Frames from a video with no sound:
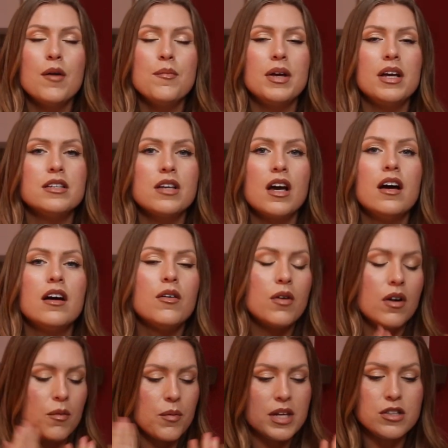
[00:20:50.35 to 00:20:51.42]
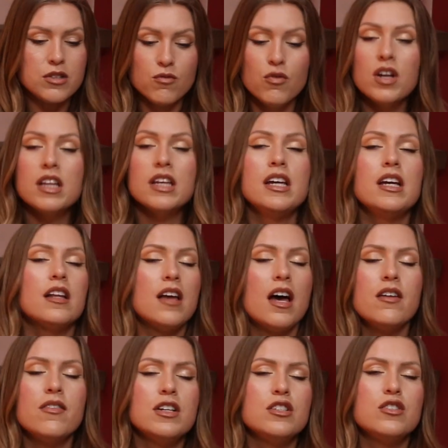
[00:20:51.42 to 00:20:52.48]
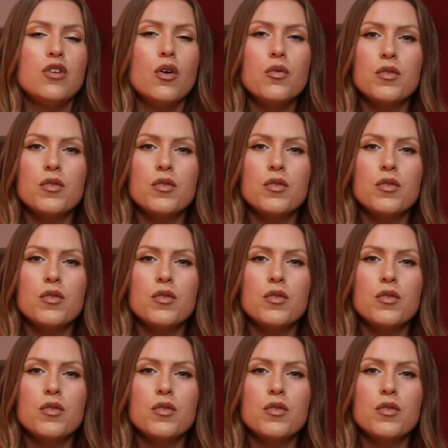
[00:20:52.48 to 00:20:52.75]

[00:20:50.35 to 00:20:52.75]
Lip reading: Because we really, a lot of us don't